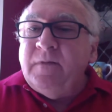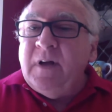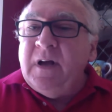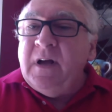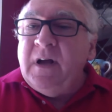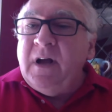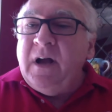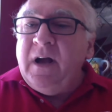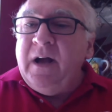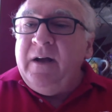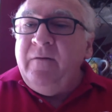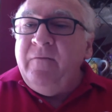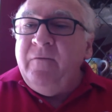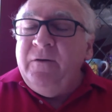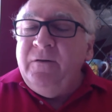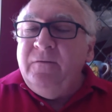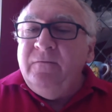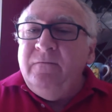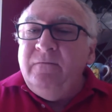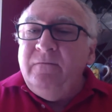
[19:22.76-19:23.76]
I
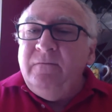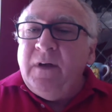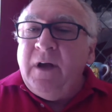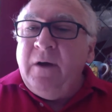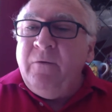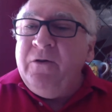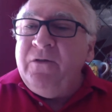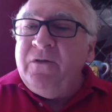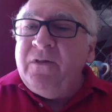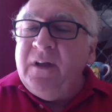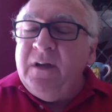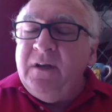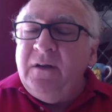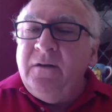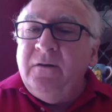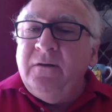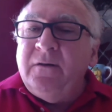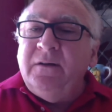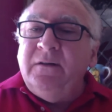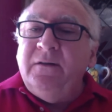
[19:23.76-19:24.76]
would think
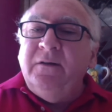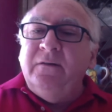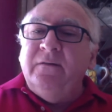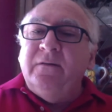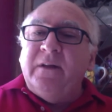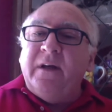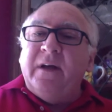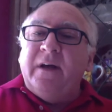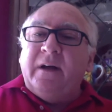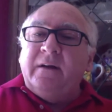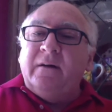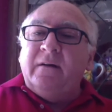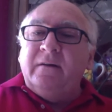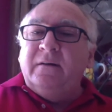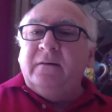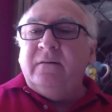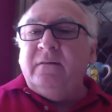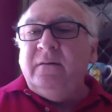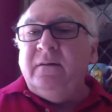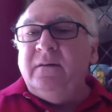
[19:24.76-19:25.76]
you could do that.
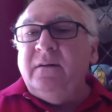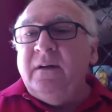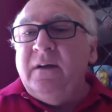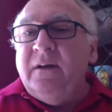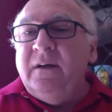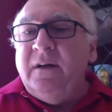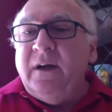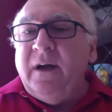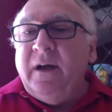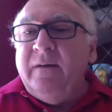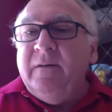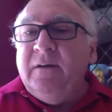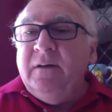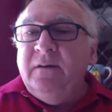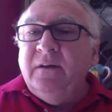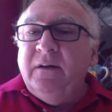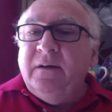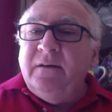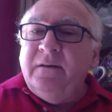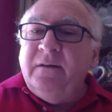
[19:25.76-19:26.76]
I mean,
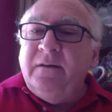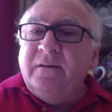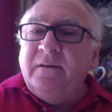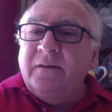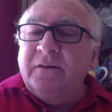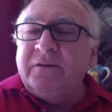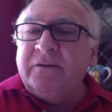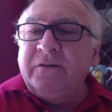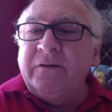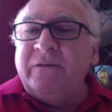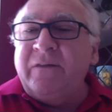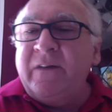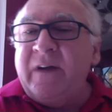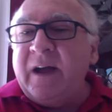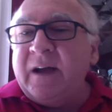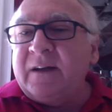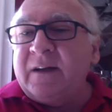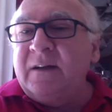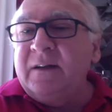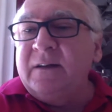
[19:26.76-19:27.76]
the
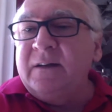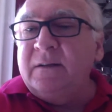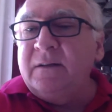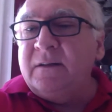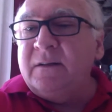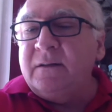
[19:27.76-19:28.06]
surfactant